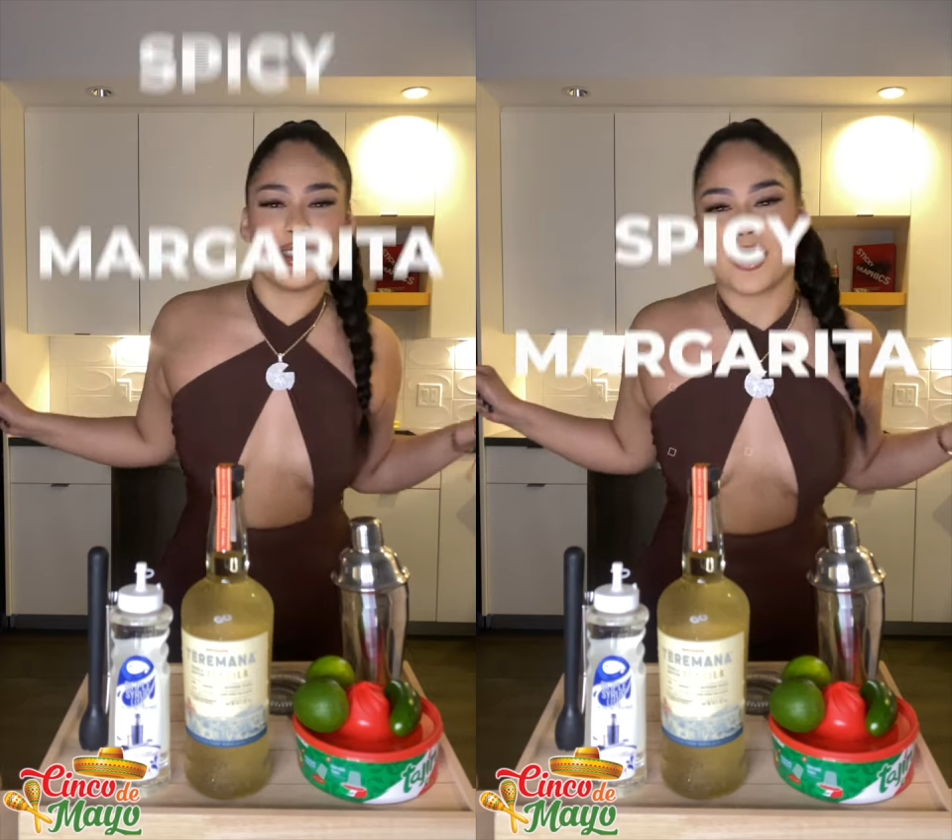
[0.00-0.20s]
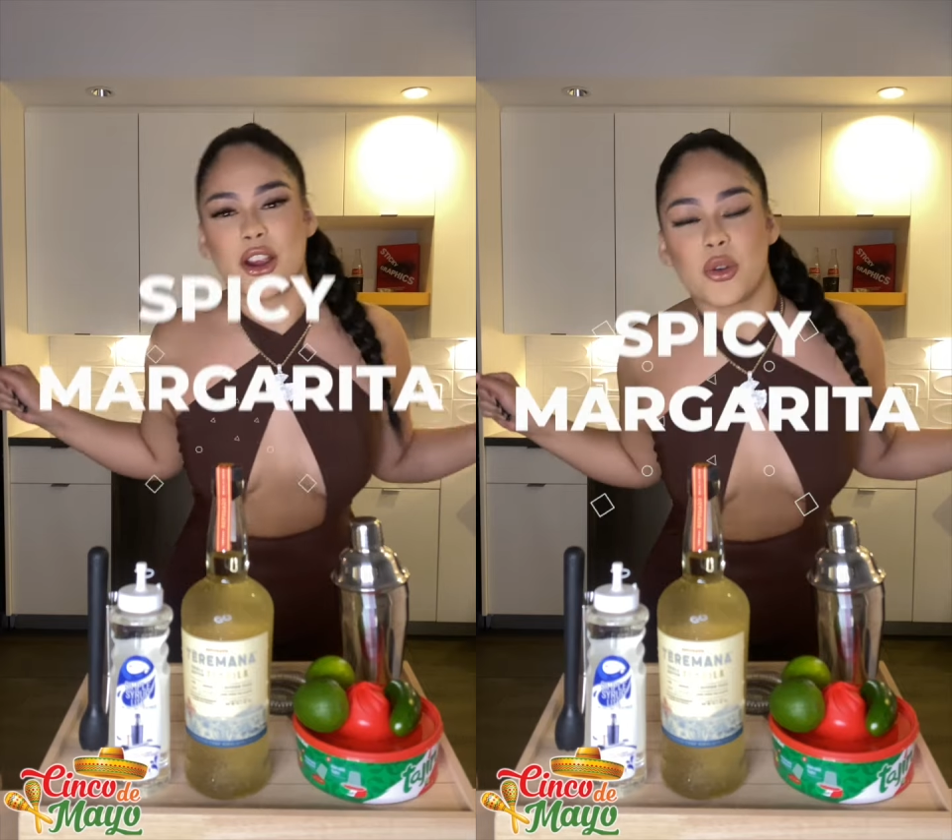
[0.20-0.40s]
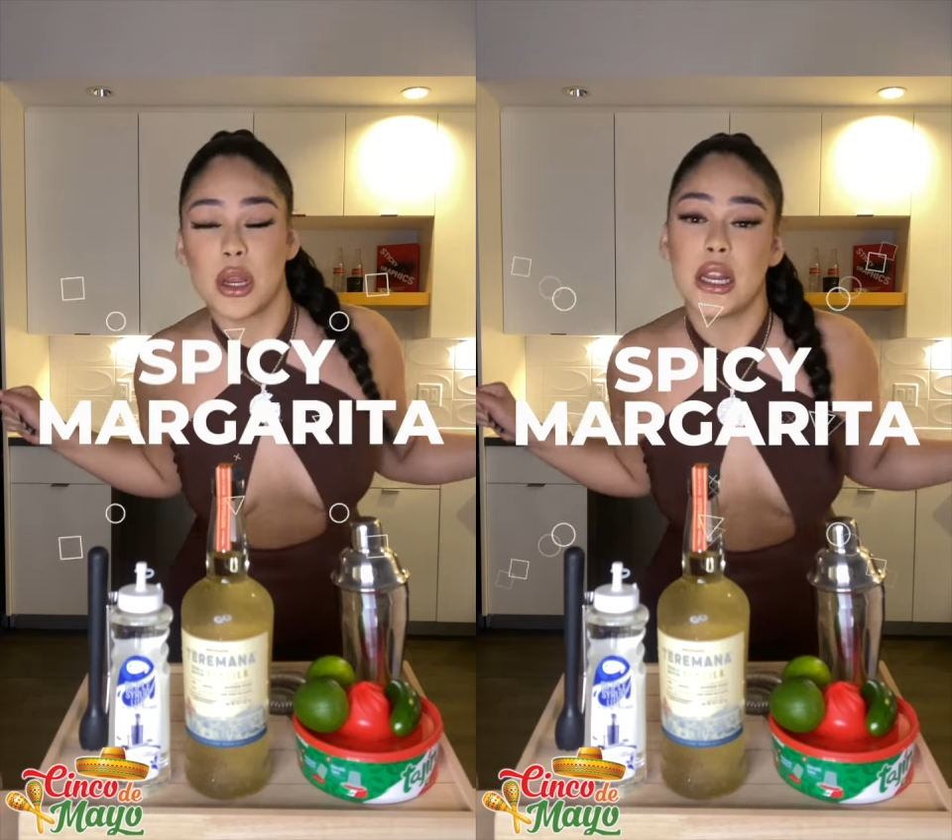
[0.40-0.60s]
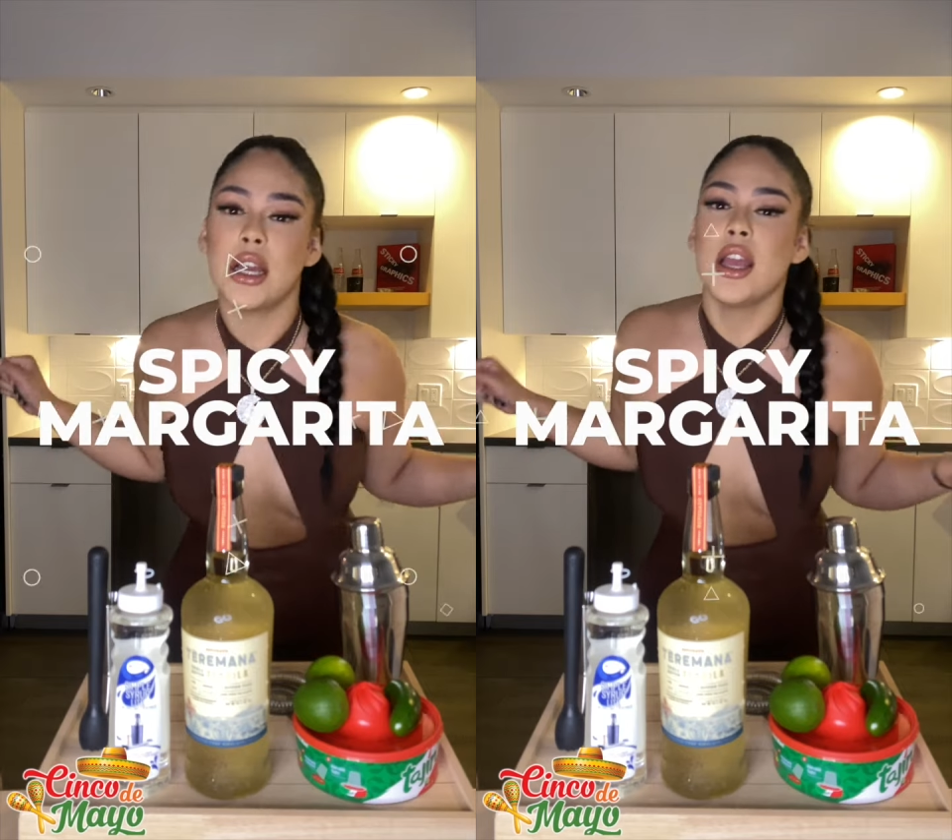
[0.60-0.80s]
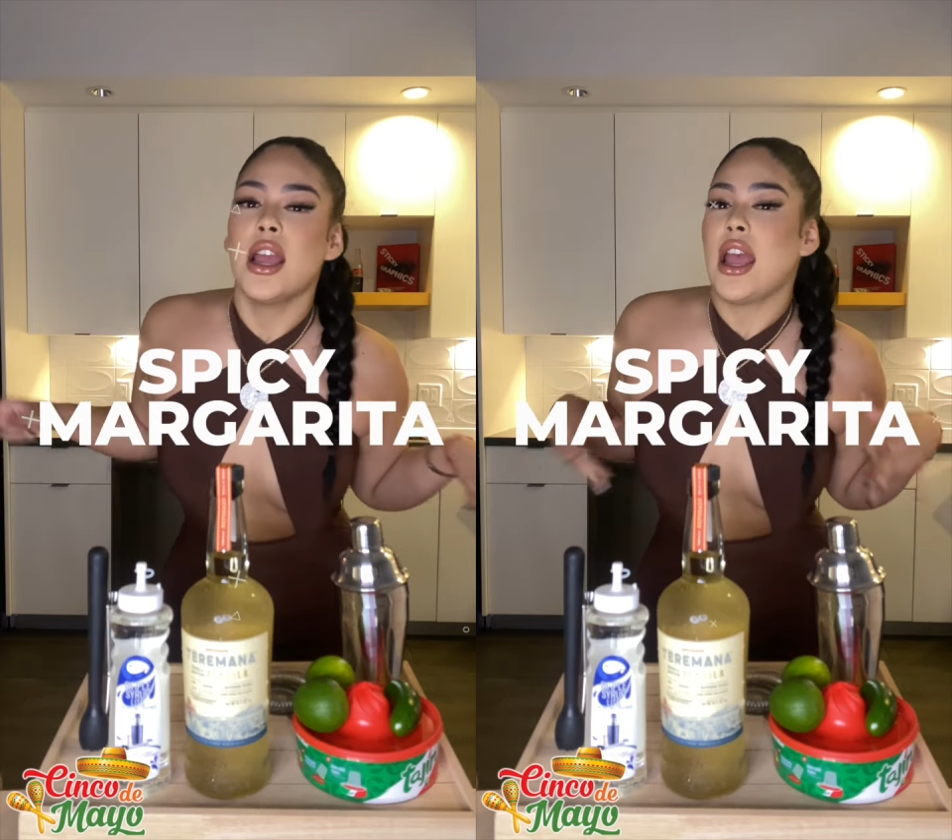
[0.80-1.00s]
margarita
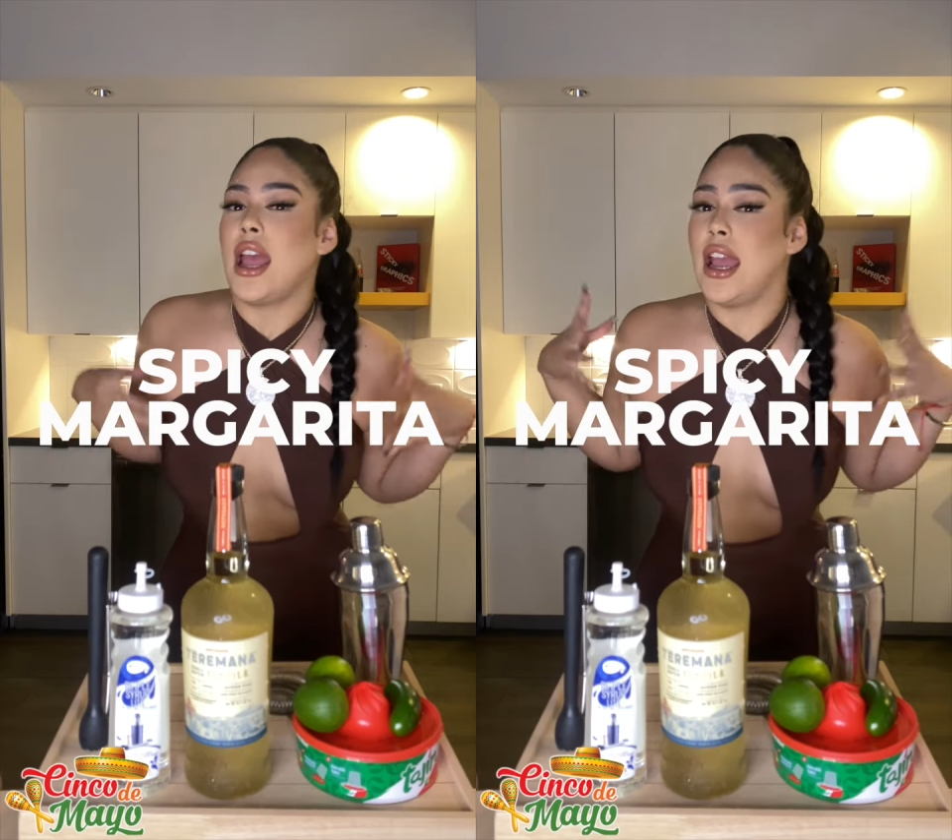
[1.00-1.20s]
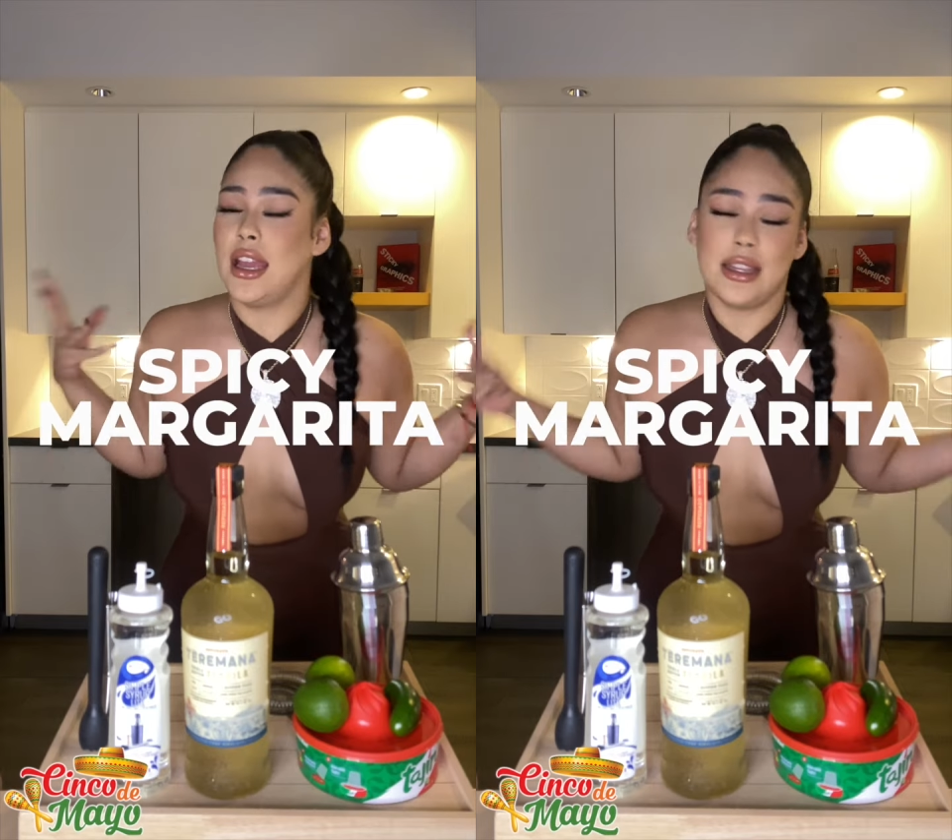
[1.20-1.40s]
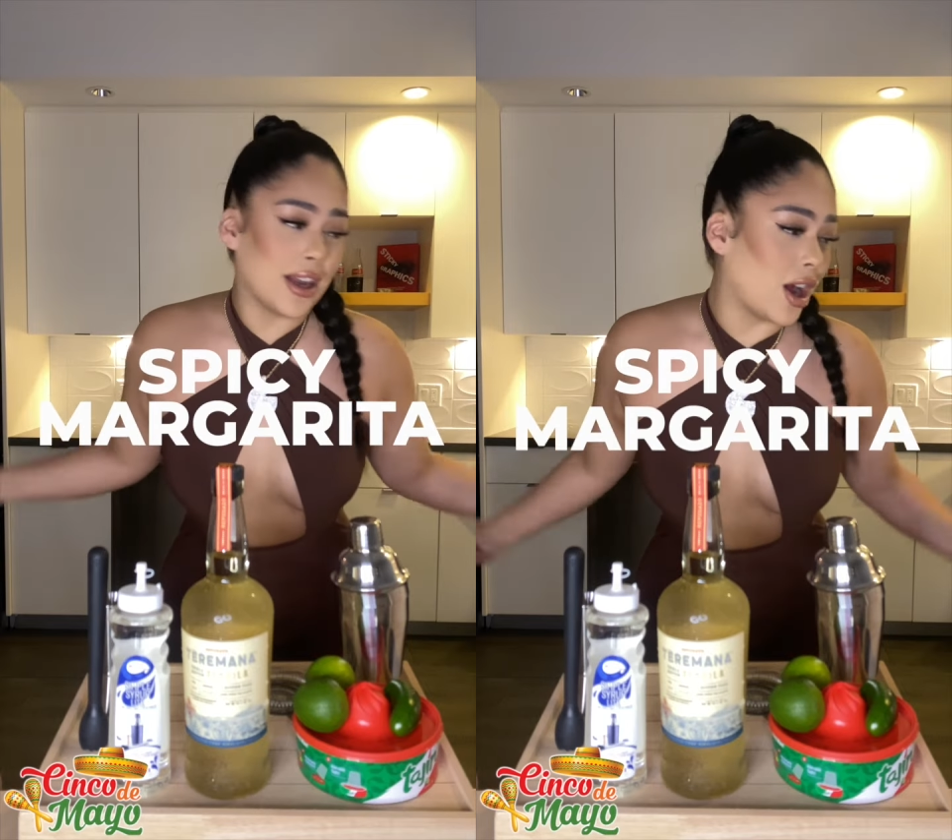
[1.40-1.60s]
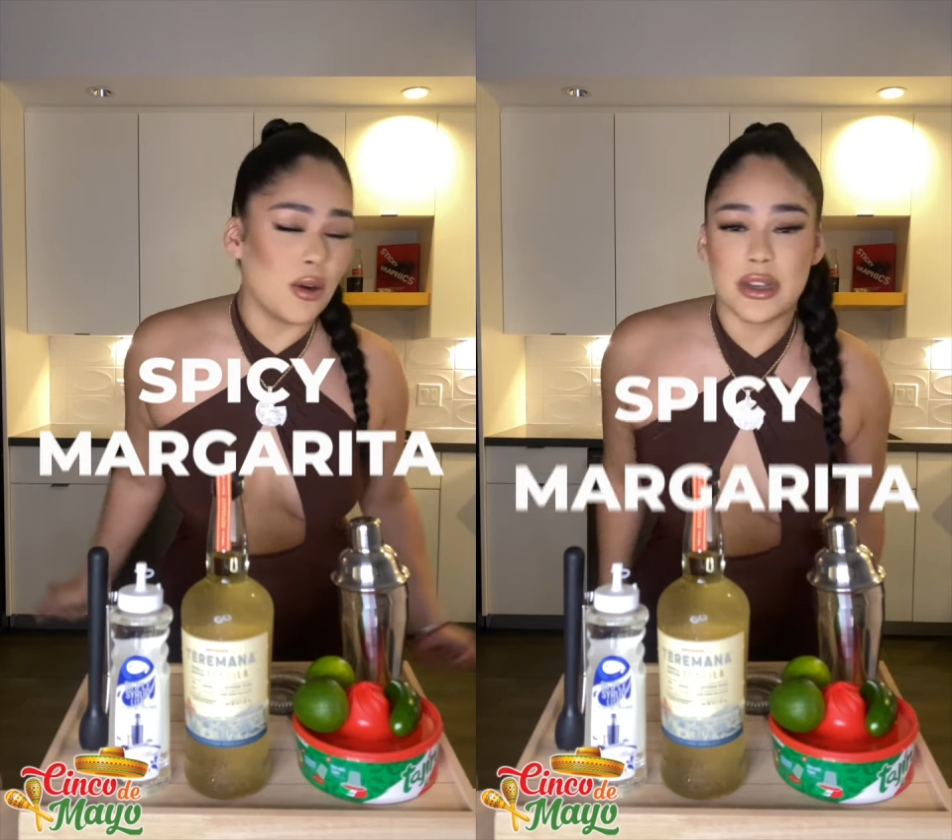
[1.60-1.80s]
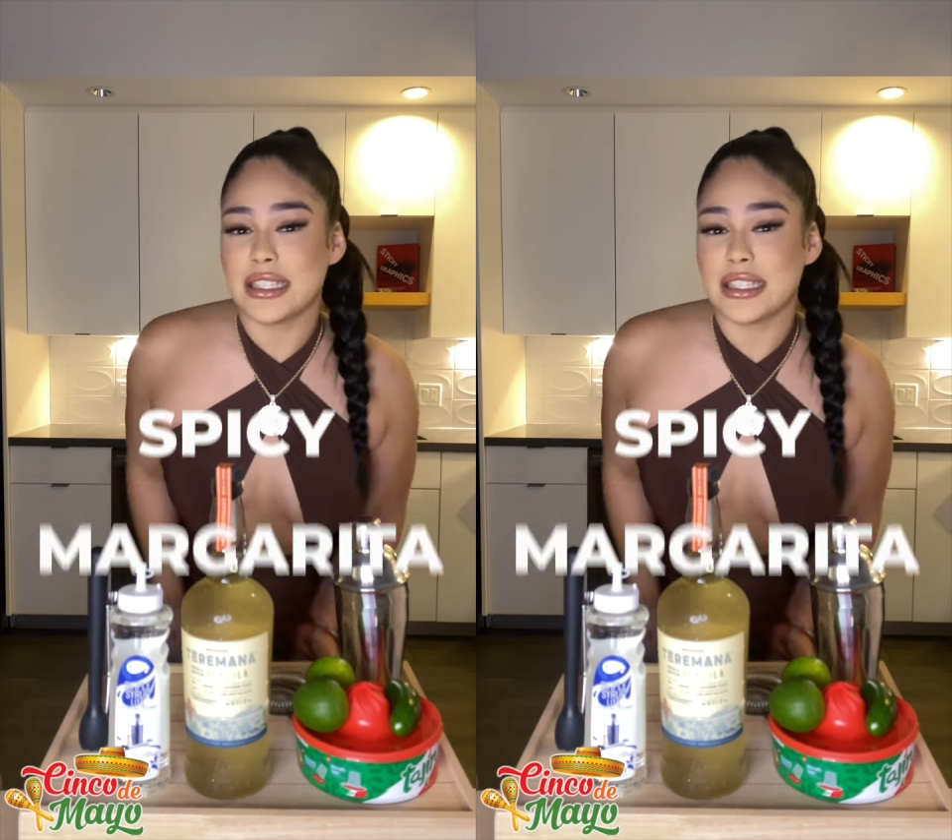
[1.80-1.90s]
and like always,